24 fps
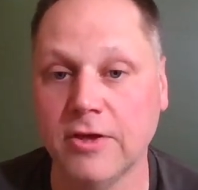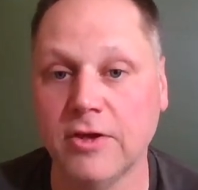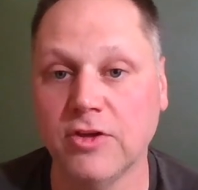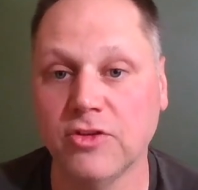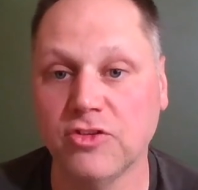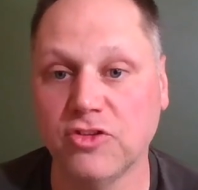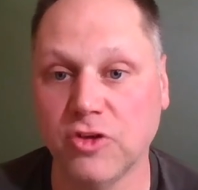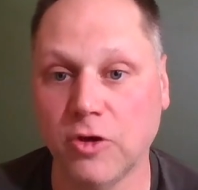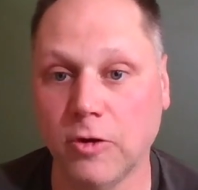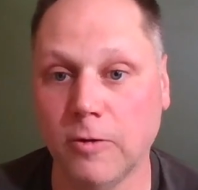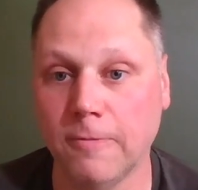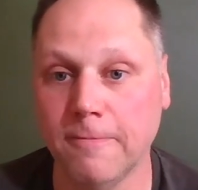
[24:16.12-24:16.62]

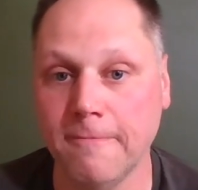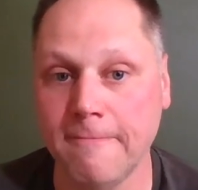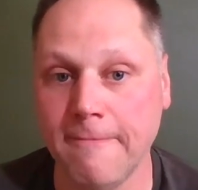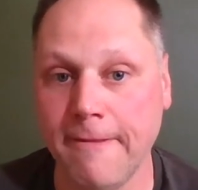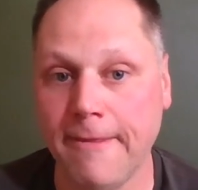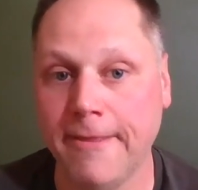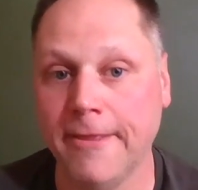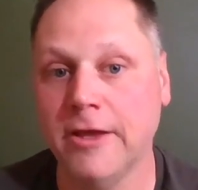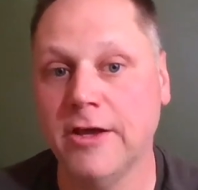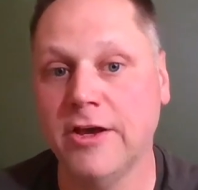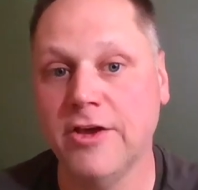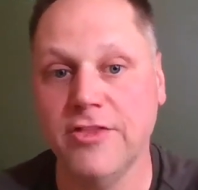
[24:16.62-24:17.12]
So
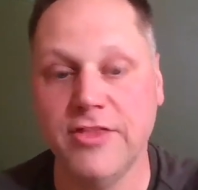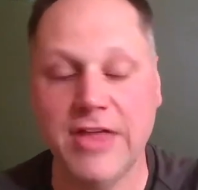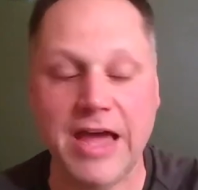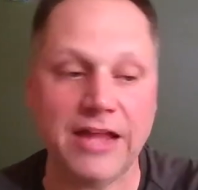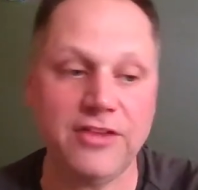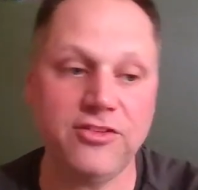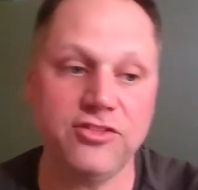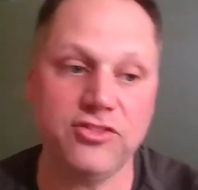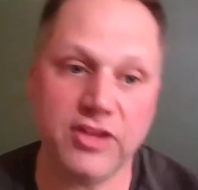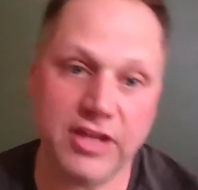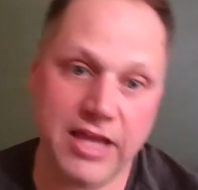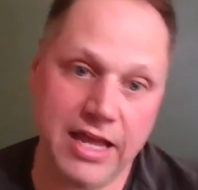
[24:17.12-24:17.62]

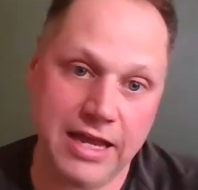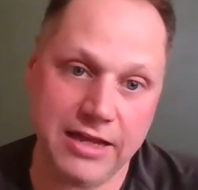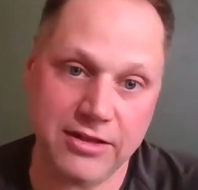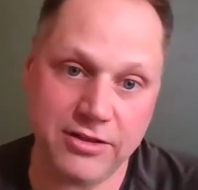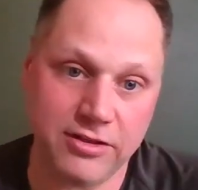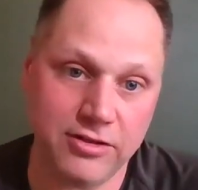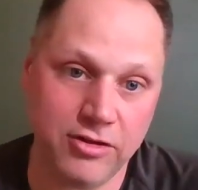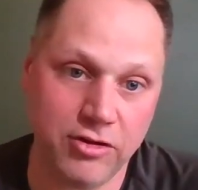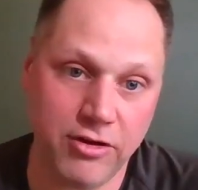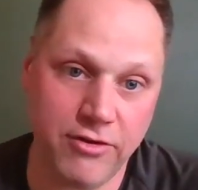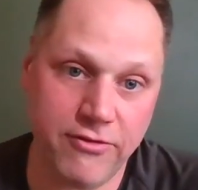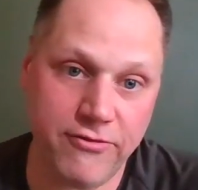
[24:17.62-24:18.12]
that's the
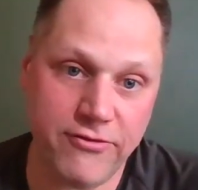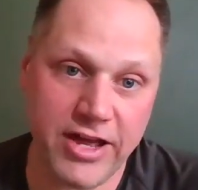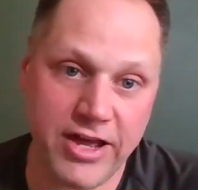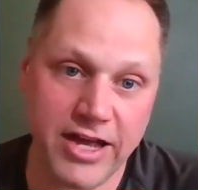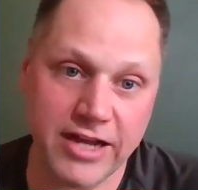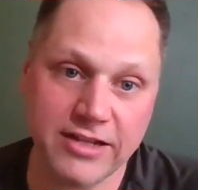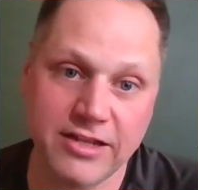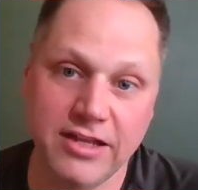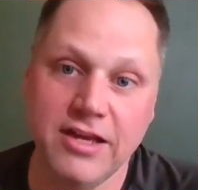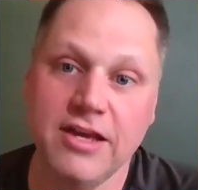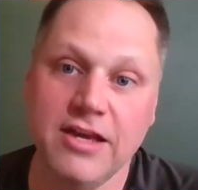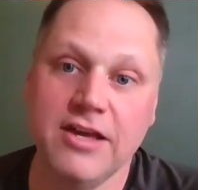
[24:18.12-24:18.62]
Cantillon
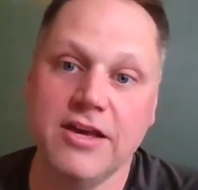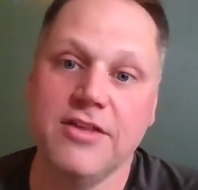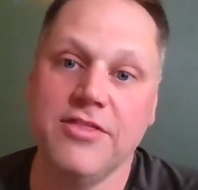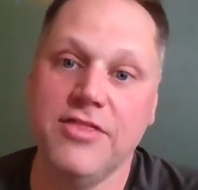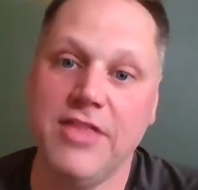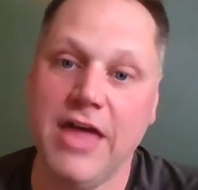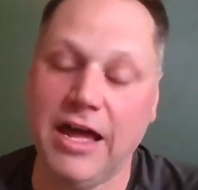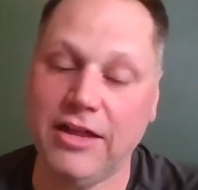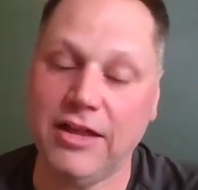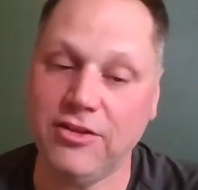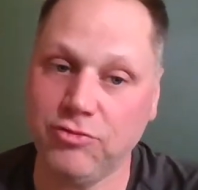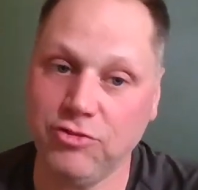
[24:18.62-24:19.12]
effect.
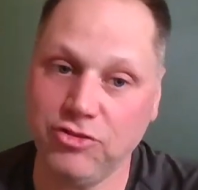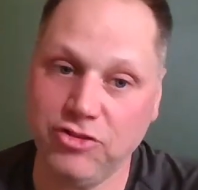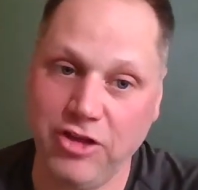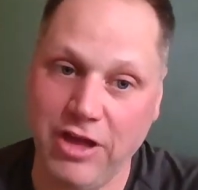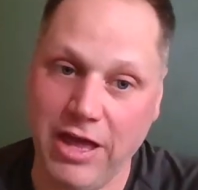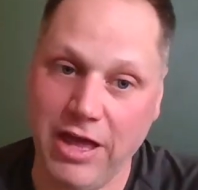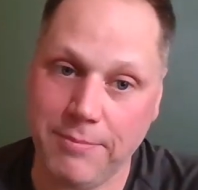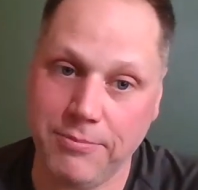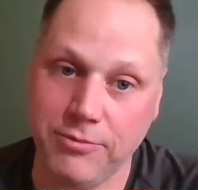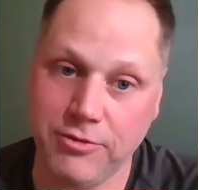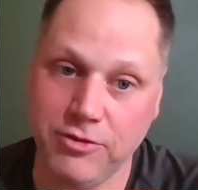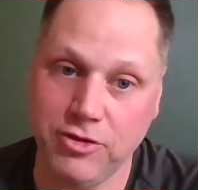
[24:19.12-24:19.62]
That's what's
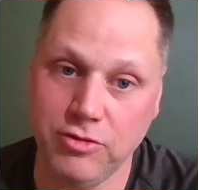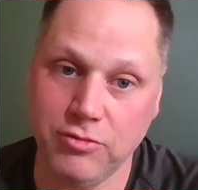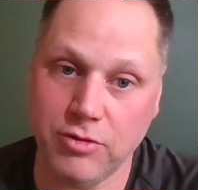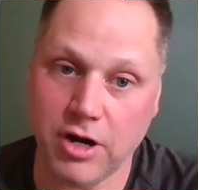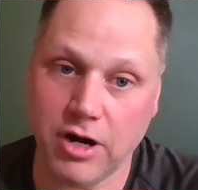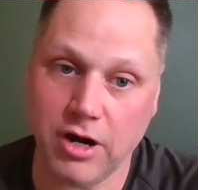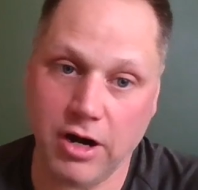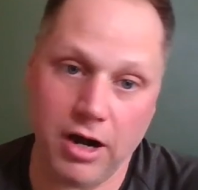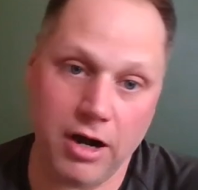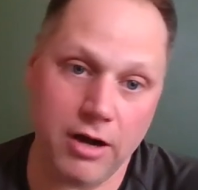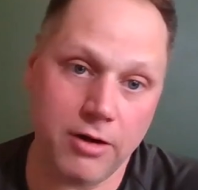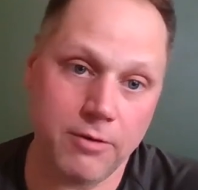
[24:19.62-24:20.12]
happened to
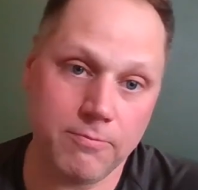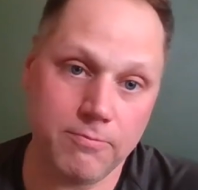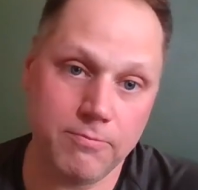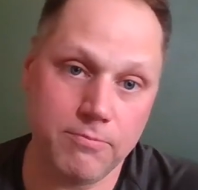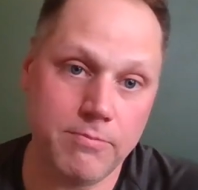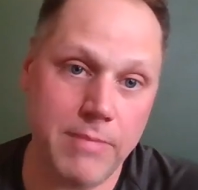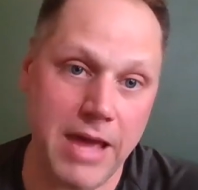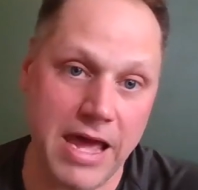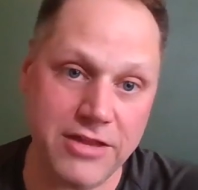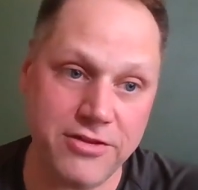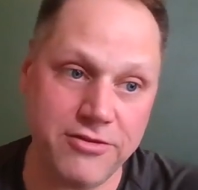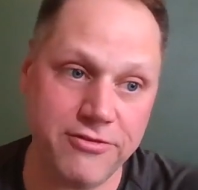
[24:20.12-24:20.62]
our
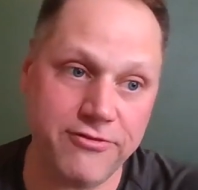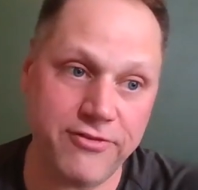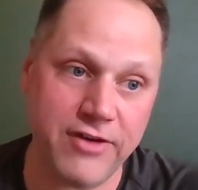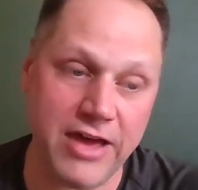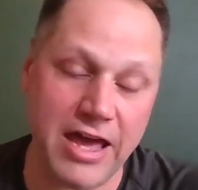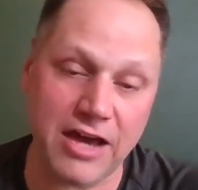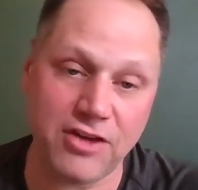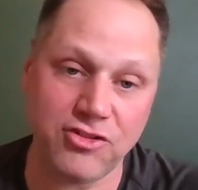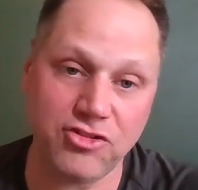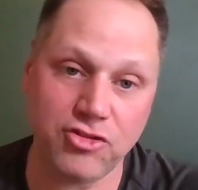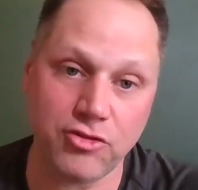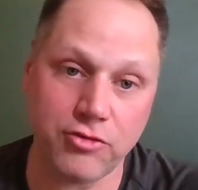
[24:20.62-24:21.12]

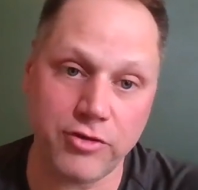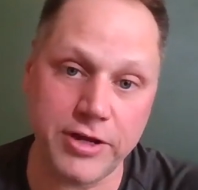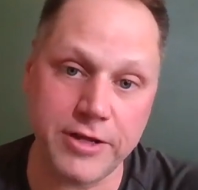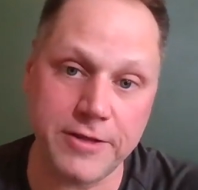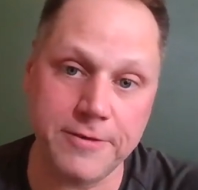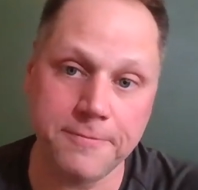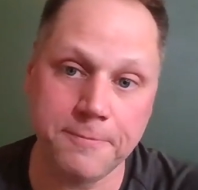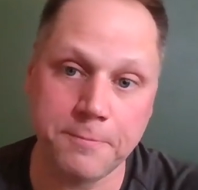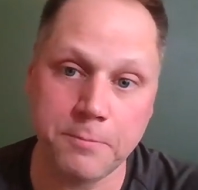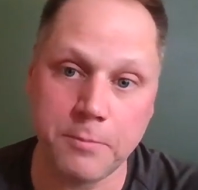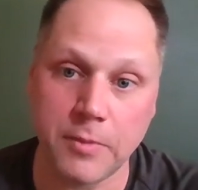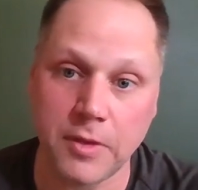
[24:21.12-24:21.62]
manufacturing.